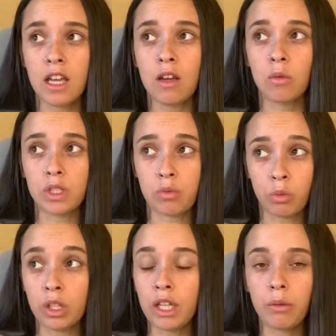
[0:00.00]
was
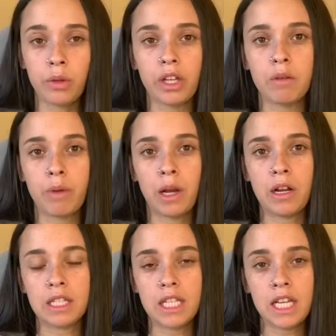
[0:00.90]
really
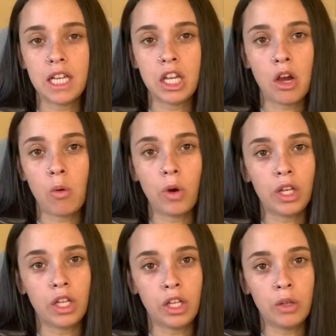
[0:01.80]
embarrassing, and no
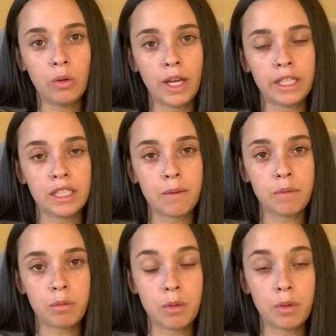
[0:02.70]
one knew except
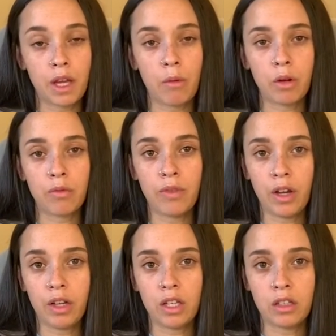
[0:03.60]
people that were
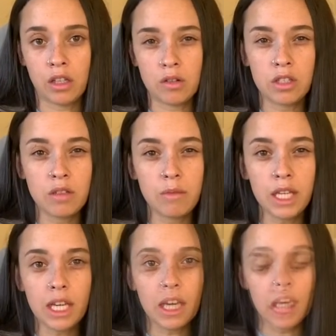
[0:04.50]
very close to me.